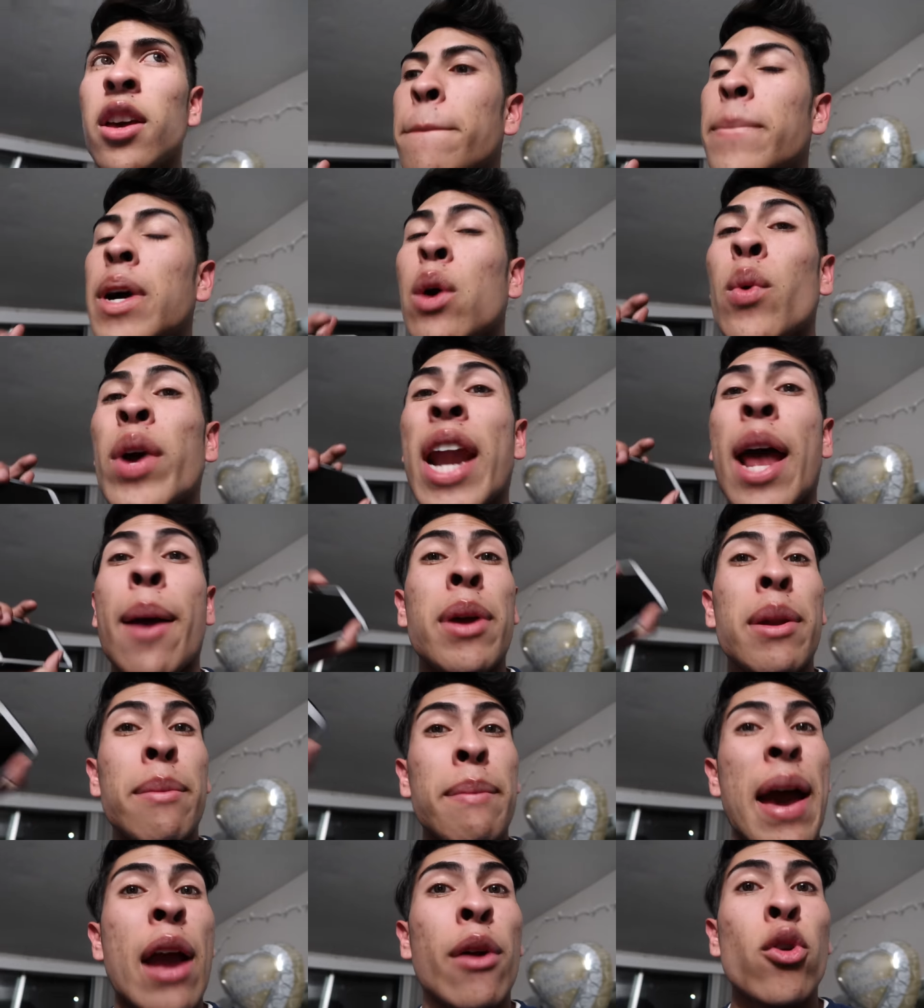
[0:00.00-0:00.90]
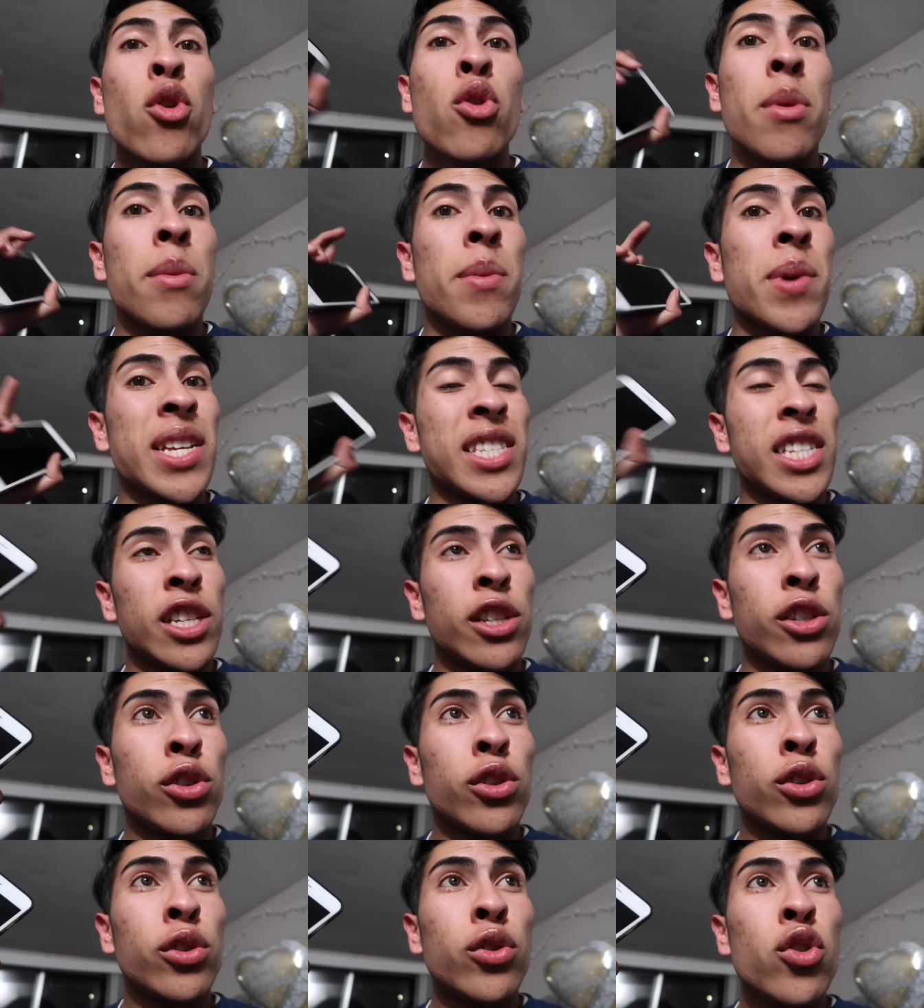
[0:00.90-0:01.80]
But when I'm in my room or my
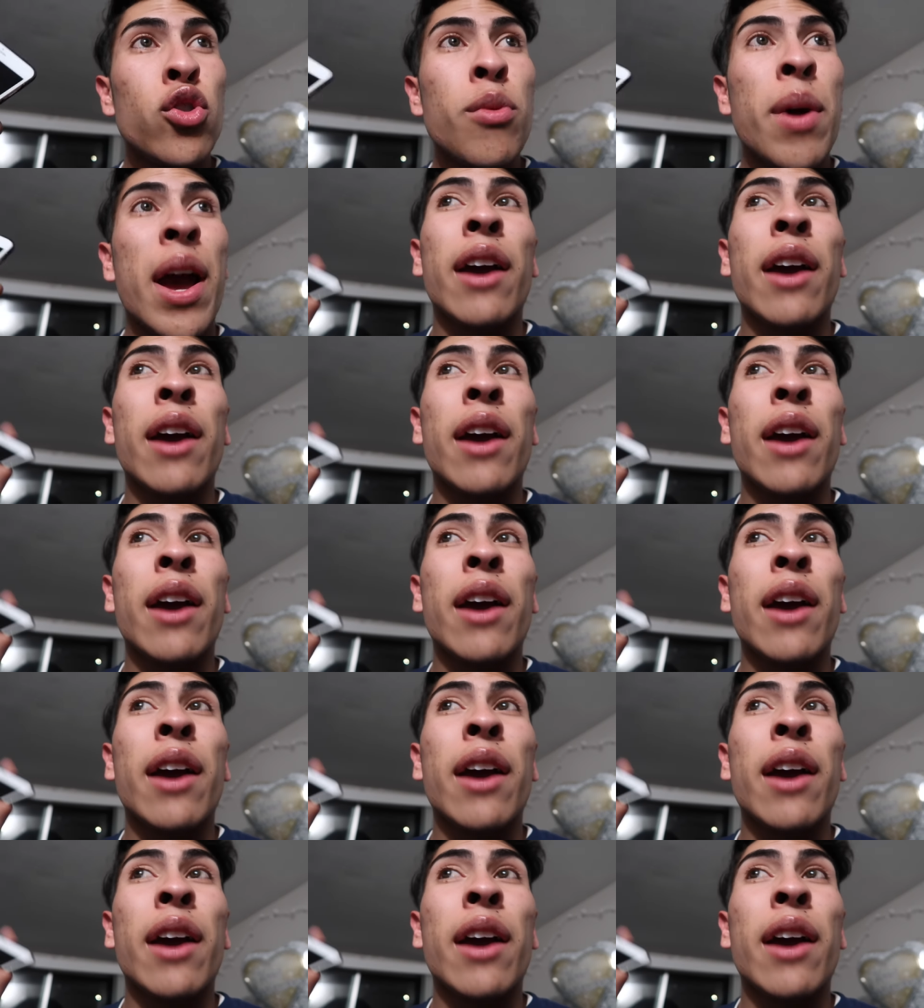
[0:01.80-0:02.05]
sister's room,